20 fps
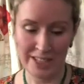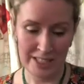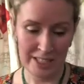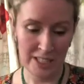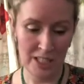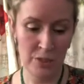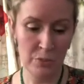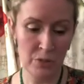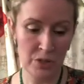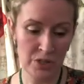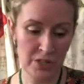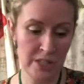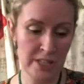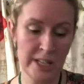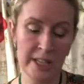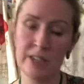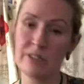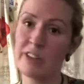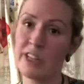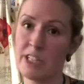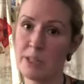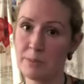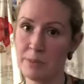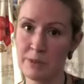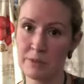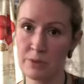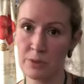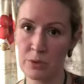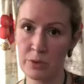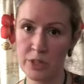it. You want to decorate it
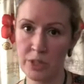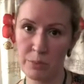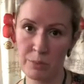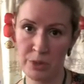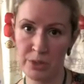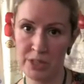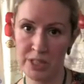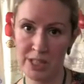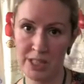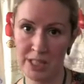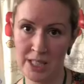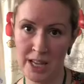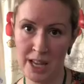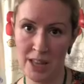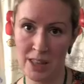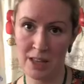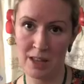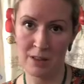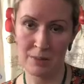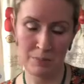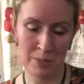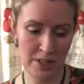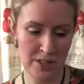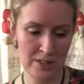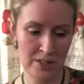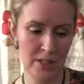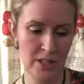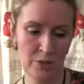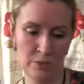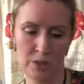before you put it together because
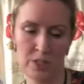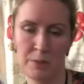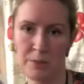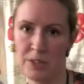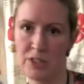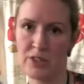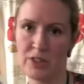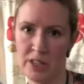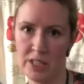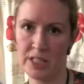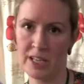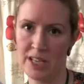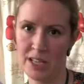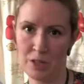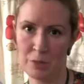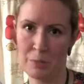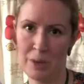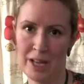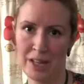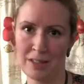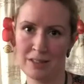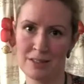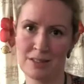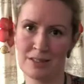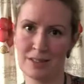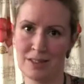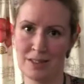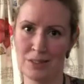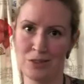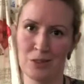you don't want to be trying to get your pens
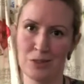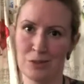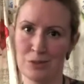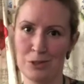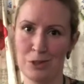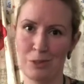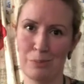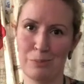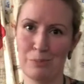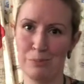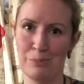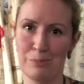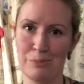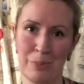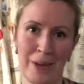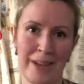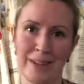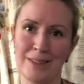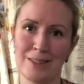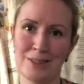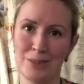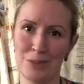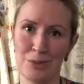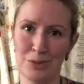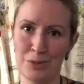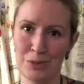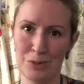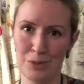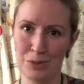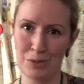and your paints
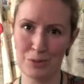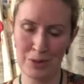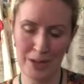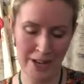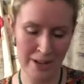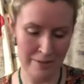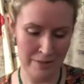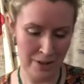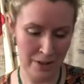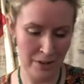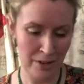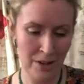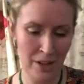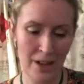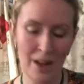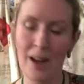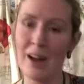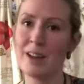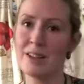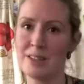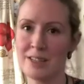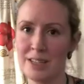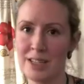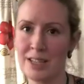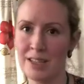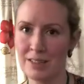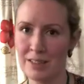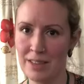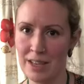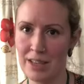or whatever
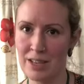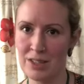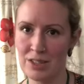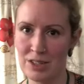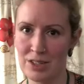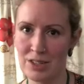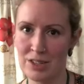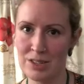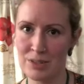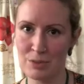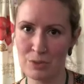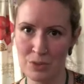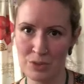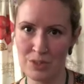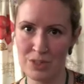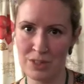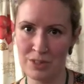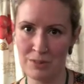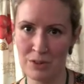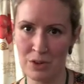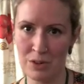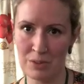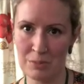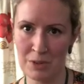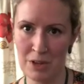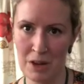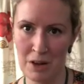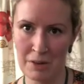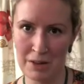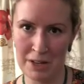underneath the hinges once you've got them
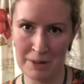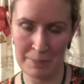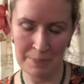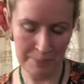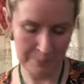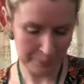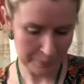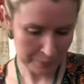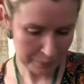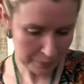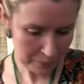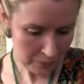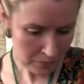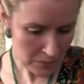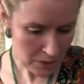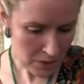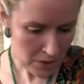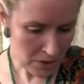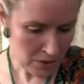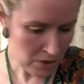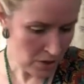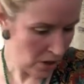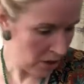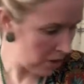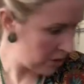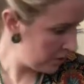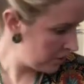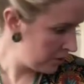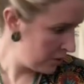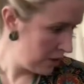going.
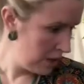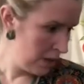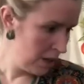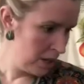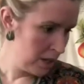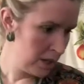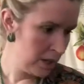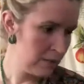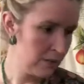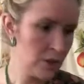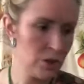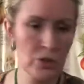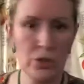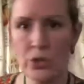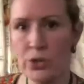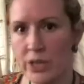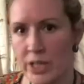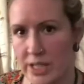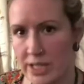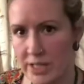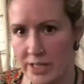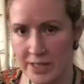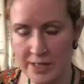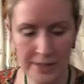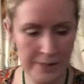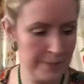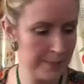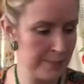So you've got choices.